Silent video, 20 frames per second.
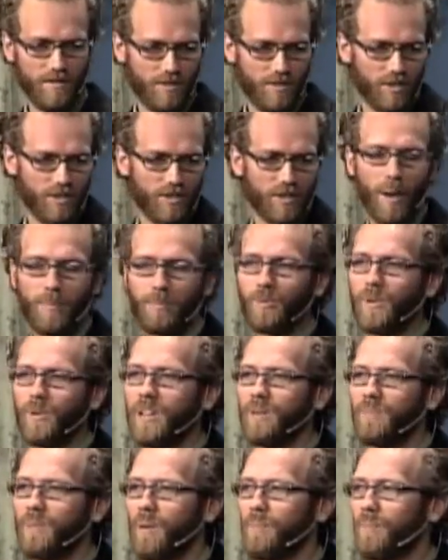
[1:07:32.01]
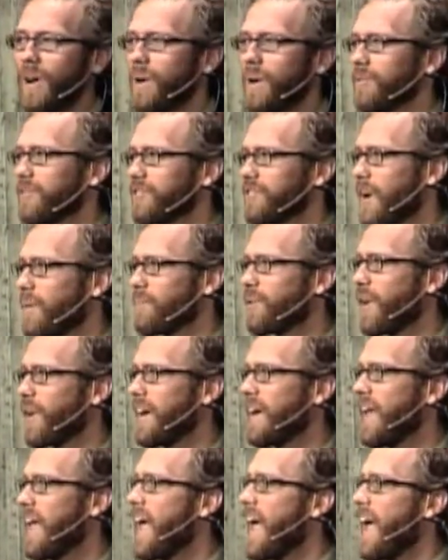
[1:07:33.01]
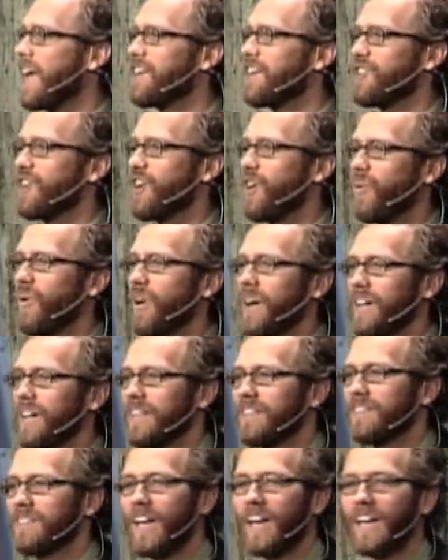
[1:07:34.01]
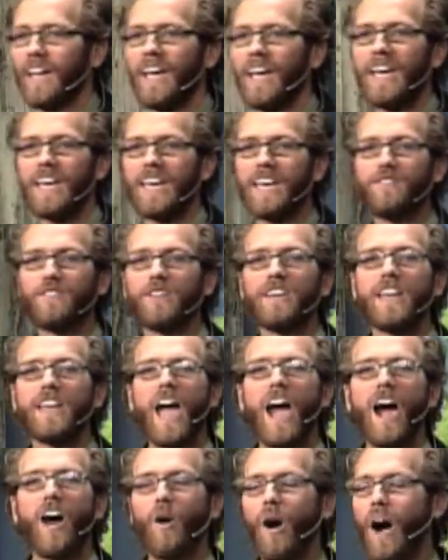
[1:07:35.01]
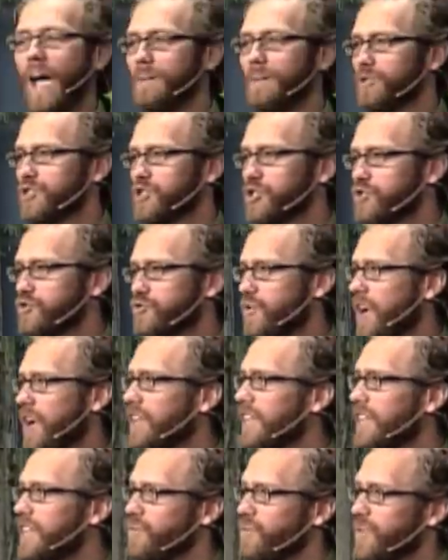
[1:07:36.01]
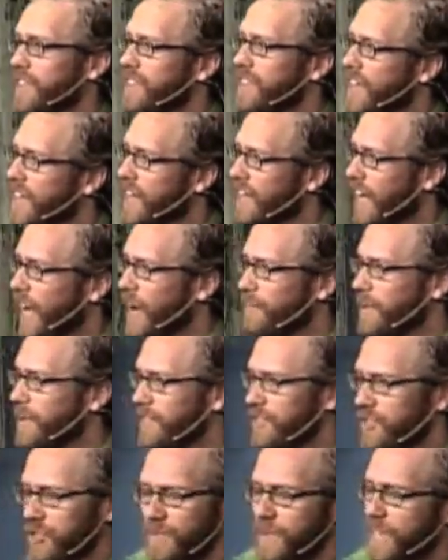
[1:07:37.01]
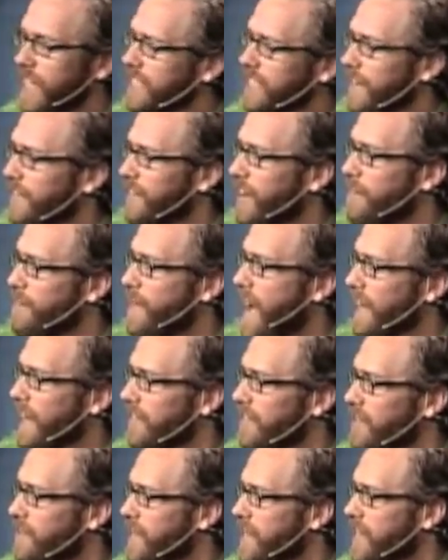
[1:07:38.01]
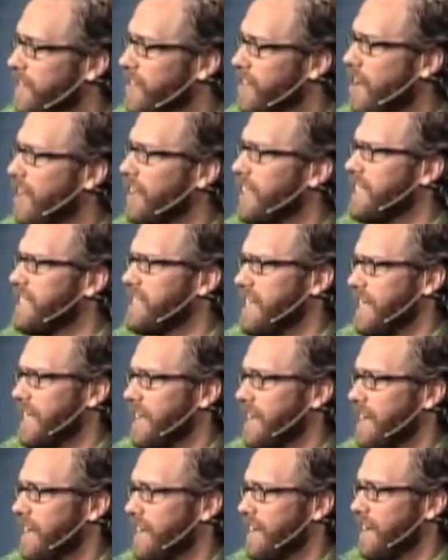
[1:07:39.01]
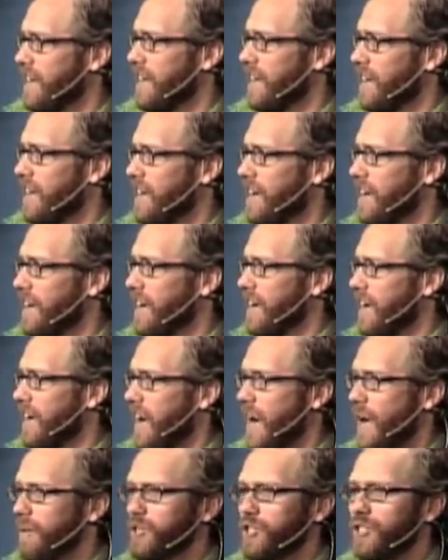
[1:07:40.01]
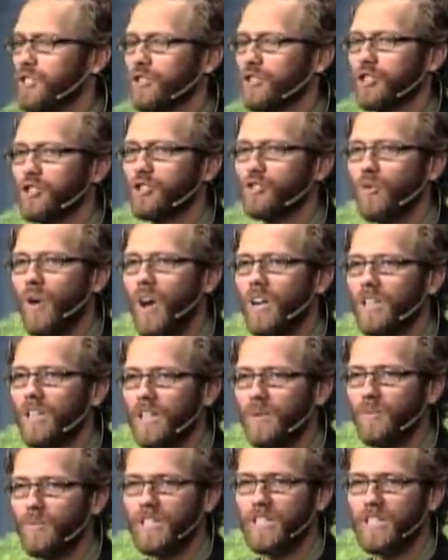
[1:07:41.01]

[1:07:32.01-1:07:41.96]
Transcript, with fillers: stopped reading my Bible, stopped praying, and you know what? It's like, even now, I'm struggling with just because I've come back doesn't mean it's all easy. I'm still struggling